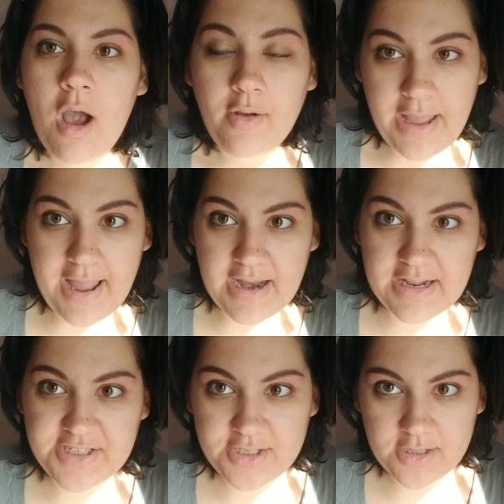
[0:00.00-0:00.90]
Okay, and
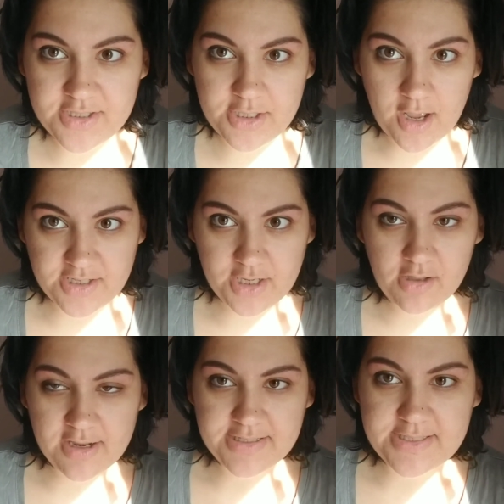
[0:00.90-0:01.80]
as
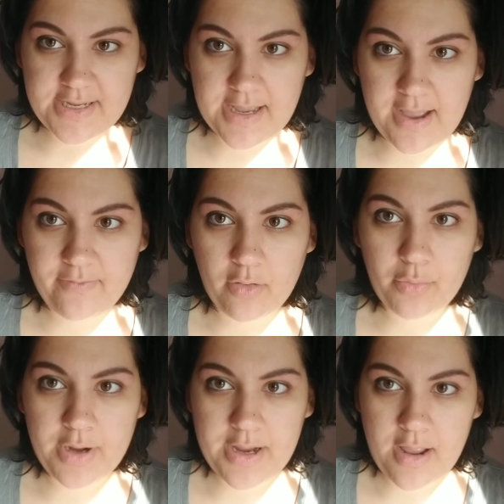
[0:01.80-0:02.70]
y'all can see, I've
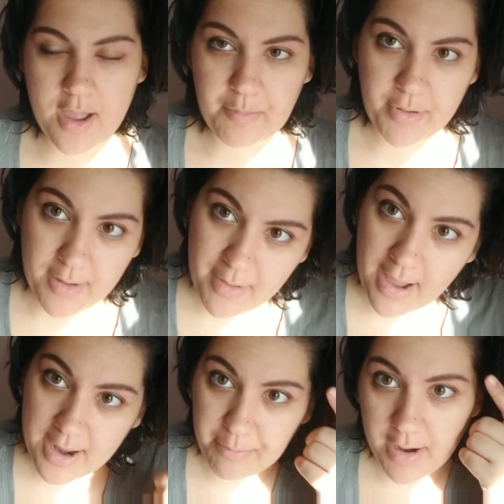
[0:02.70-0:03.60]
already put on my
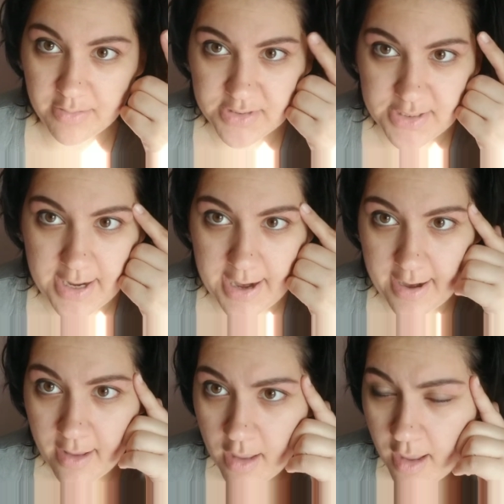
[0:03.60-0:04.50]
eyebrows
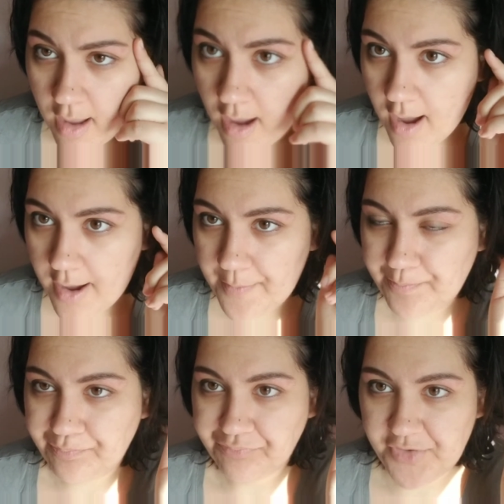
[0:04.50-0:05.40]
today,
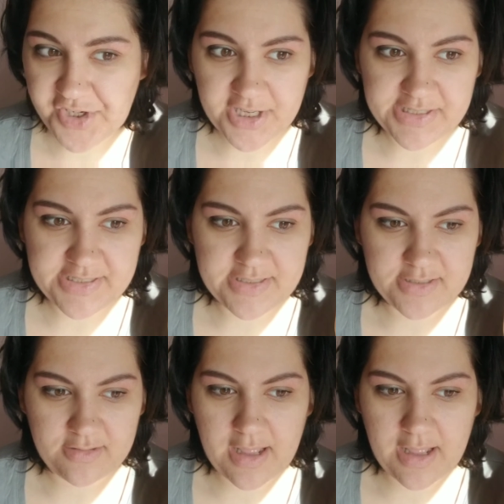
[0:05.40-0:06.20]
just because